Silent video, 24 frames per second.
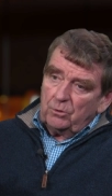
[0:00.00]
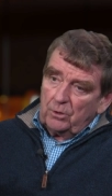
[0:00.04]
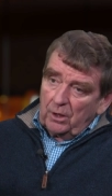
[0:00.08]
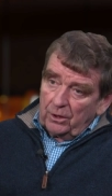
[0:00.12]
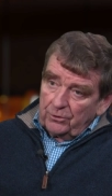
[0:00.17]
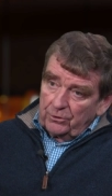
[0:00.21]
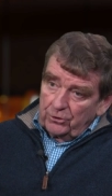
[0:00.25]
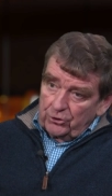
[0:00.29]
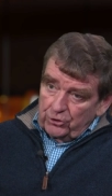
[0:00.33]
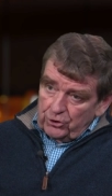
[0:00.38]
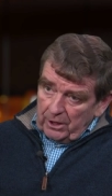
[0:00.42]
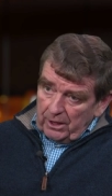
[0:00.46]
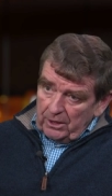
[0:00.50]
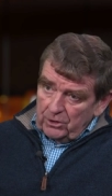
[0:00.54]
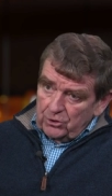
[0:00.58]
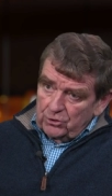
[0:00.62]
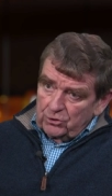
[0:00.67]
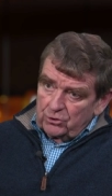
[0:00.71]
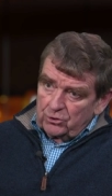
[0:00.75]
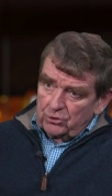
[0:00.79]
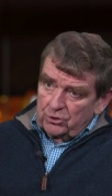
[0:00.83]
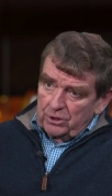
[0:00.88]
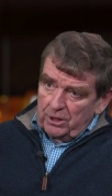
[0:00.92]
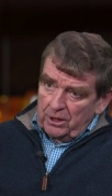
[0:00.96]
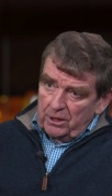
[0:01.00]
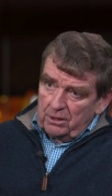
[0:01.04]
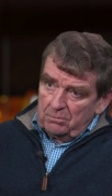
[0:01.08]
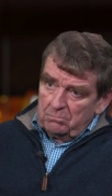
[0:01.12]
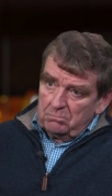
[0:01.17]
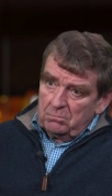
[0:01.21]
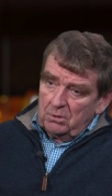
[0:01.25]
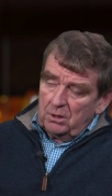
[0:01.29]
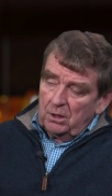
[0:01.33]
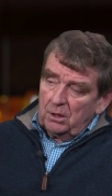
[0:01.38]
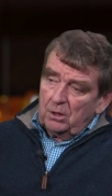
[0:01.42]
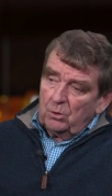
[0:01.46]
under Jay's
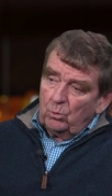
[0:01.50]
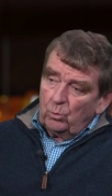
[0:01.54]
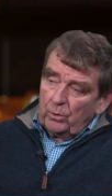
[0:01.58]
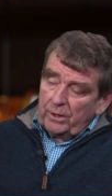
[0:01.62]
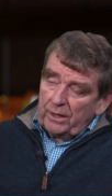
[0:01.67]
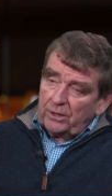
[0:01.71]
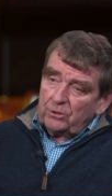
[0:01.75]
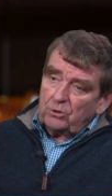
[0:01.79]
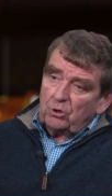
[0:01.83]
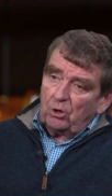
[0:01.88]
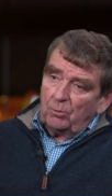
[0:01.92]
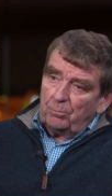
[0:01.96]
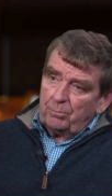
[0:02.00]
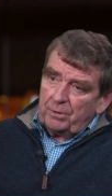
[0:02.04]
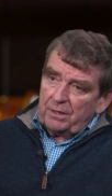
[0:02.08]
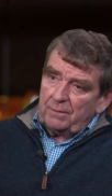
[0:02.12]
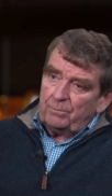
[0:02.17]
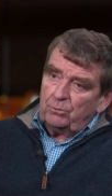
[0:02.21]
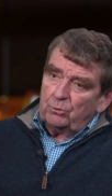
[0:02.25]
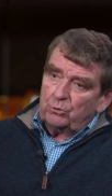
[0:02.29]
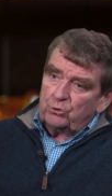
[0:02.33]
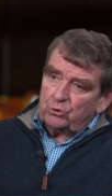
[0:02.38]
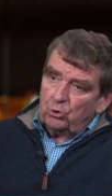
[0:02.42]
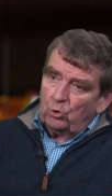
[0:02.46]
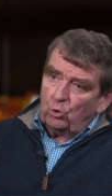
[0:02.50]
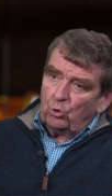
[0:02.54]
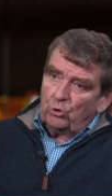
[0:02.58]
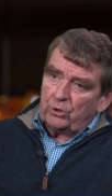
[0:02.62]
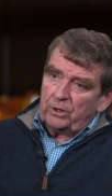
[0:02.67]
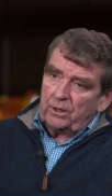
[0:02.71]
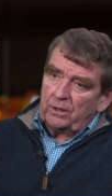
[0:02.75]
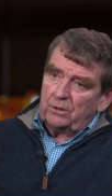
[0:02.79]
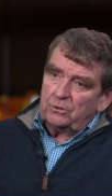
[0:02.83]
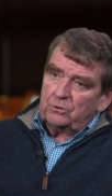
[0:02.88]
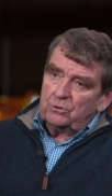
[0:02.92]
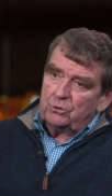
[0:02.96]
team, we had got people
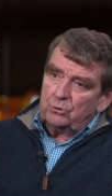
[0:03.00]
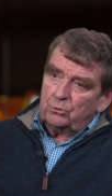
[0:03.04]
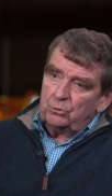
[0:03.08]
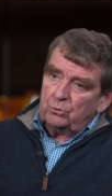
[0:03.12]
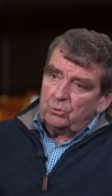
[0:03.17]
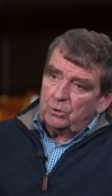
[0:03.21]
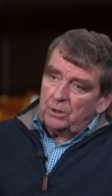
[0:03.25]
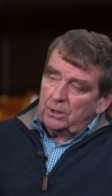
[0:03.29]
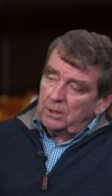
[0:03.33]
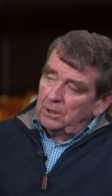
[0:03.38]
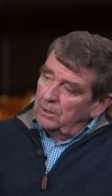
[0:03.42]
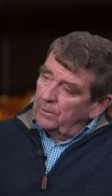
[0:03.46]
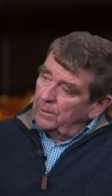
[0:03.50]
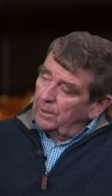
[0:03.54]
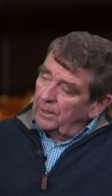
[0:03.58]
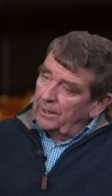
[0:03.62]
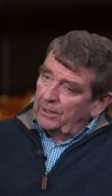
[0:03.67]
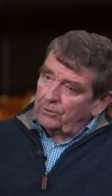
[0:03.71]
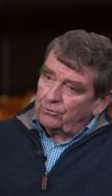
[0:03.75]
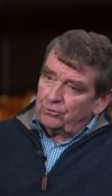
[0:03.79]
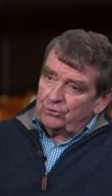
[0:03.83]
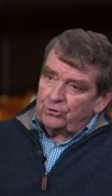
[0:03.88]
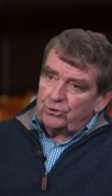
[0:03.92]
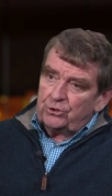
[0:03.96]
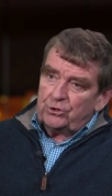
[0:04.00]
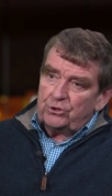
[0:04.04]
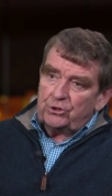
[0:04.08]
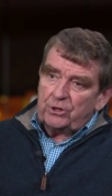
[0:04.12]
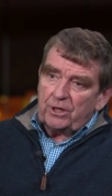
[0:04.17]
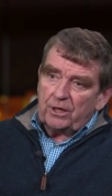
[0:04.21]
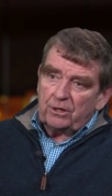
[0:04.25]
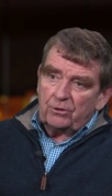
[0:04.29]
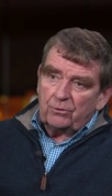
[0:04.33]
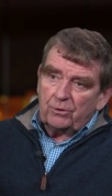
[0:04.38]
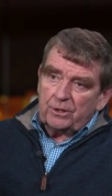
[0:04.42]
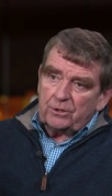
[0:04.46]
talking to the electricity
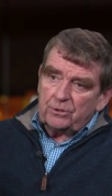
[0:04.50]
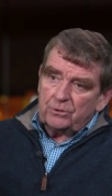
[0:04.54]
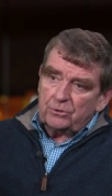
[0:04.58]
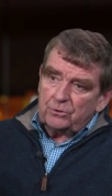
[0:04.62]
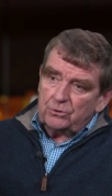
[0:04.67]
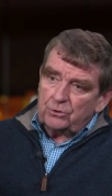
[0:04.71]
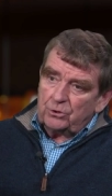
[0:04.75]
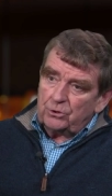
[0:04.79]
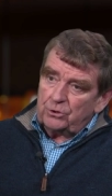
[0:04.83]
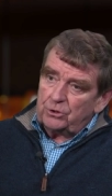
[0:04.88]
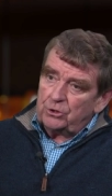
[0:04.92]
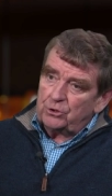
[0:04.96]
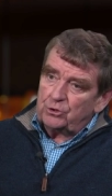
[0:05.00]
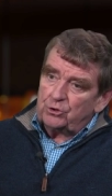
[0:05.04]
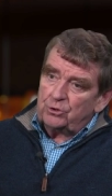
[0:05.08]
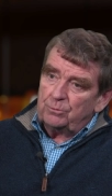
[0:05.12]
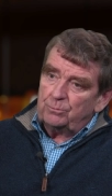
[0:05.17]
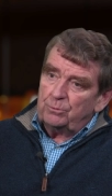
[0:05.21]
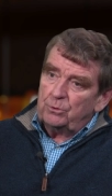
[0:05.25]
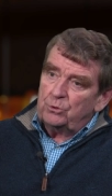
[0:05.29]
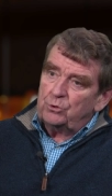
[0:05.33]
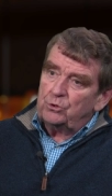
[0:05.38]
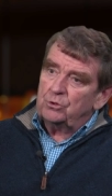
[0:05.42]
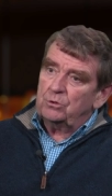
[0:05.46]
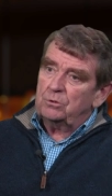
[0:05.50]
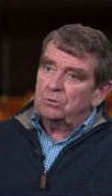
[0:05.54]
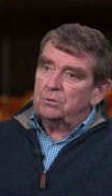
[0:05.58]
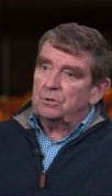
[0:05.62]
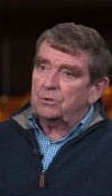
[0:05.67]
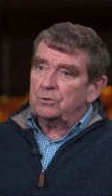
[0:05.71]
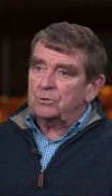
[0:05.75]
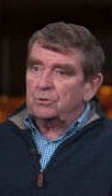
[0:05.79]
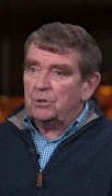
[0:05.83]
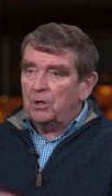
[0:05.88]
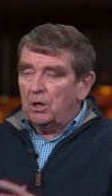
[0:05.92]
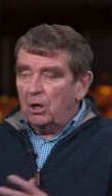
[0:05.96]
generators, the distribution,
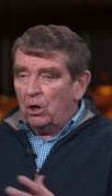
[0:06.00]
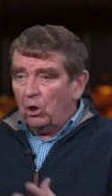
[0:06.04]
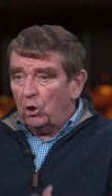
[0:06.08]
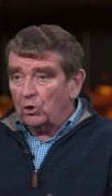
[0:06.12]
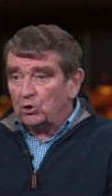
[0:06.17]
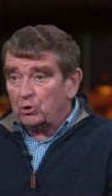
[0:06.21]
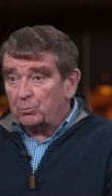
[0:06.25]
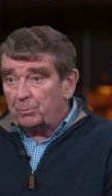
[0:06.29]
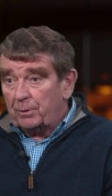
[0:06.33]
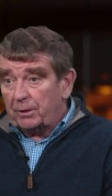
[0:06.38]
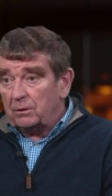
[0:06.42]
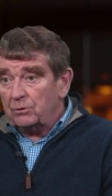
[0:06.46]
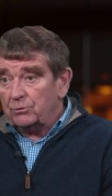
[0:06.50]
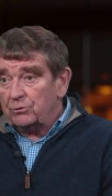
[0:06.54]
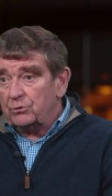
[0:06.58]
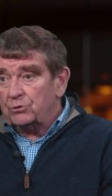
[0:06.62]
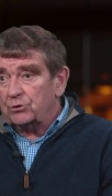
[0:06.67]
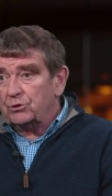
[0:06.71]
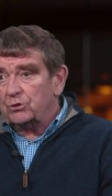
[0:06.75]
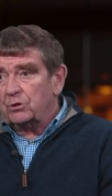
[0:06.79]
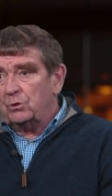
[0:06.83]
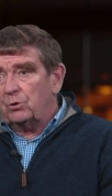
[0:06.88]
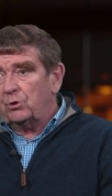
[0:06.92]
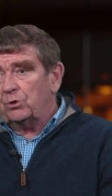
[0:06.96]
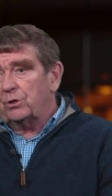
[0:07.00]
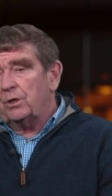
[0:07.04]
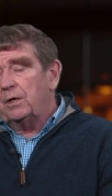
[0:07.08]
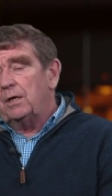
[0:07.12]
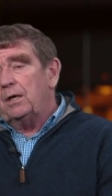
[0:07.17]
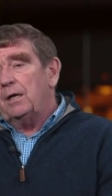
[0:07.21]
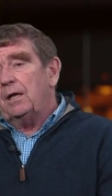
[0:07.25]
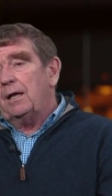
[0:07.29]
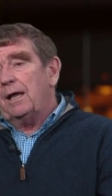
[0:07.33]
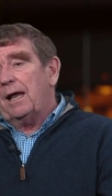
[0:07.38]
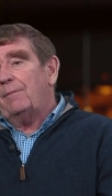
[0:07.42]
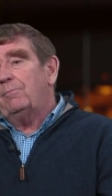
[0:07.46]
the hospitals, and so on,
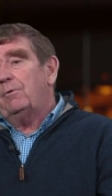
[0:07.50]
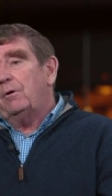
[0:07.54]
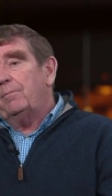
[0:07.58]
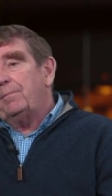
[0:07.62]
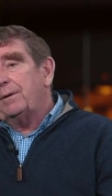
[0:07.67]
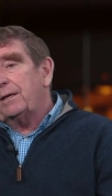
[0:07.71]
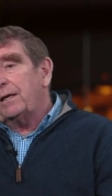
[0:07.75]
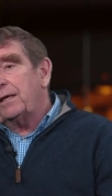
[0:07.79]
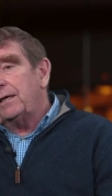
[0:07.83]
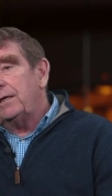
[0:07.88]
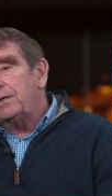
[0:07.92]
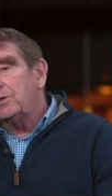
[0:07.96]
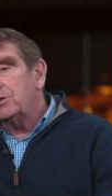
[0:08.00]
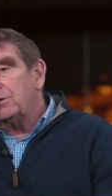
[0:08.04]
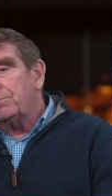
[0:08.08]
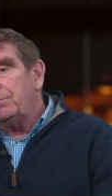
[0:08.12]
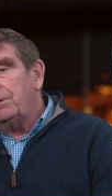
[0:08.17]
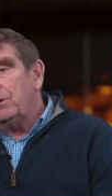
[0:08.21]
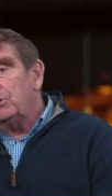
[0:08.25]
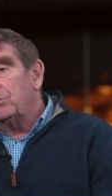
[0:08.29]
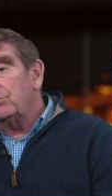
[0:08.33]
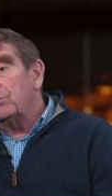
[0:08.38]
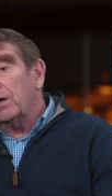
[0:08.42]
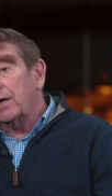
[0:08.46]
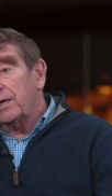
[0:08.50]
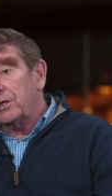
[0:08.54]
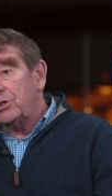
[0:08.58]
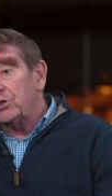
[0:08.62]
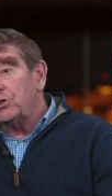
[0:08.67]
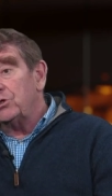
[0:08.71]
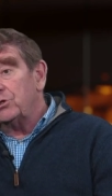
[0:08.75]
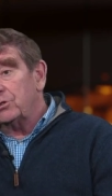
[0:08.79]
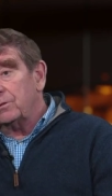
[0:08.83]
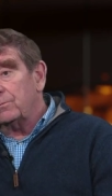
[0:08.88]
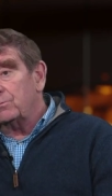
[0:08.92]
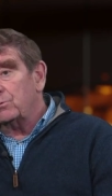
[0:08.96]
and we're beginning to build
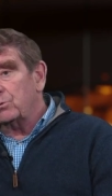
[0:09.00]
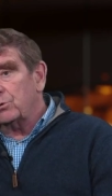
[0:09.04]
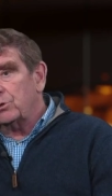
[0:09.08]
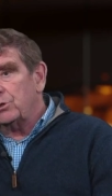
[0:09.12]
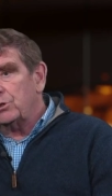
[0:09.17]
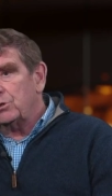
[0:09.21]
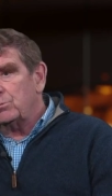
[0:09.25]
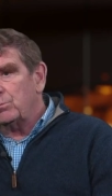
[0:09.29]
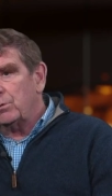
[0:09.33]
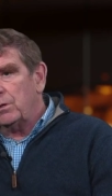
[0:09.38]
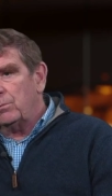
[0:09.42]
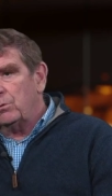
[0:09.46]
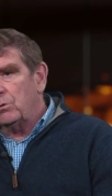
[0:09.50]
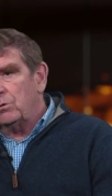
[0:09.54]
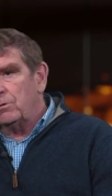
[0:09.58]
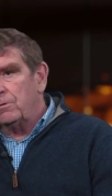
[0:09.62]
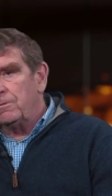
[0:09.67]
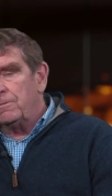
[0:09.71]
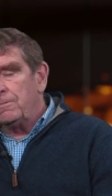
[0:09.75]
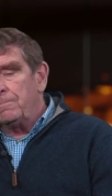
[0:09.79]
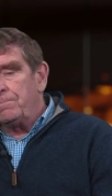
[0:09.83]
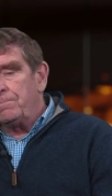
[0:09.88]
relationships with these people.